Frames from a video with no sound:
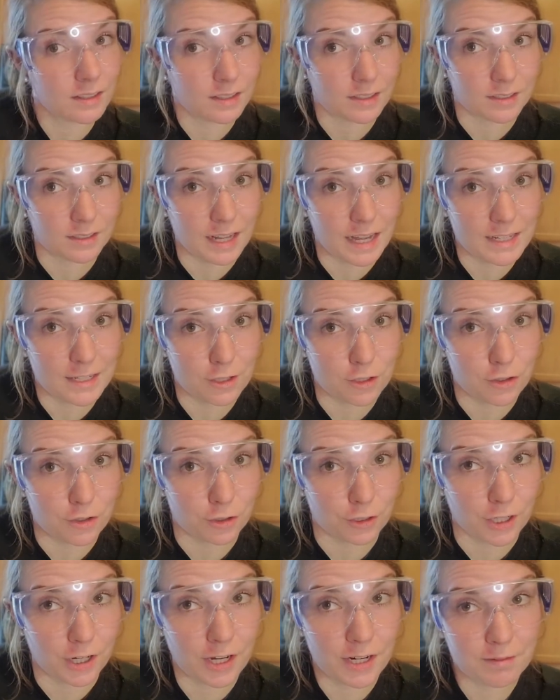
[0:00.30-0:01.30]
Glasses are
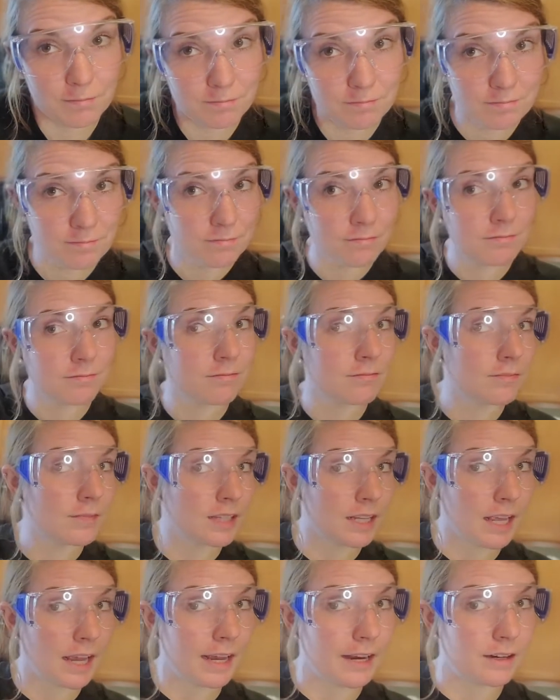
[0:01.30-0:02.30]
on,
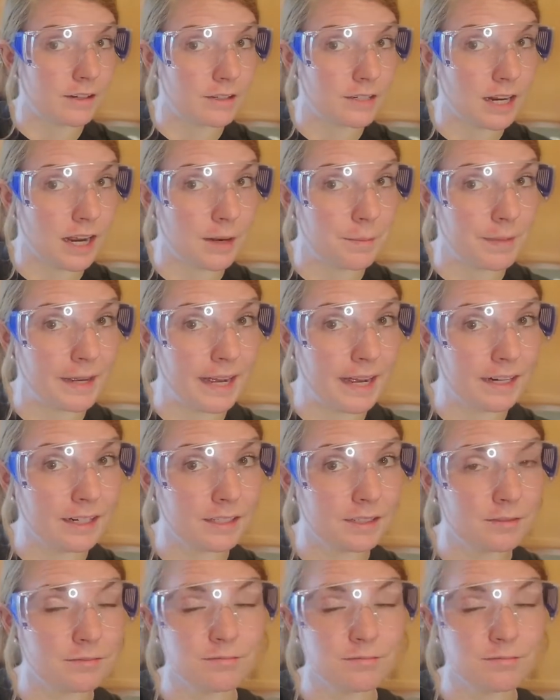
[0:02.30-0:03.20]
hair's tied back.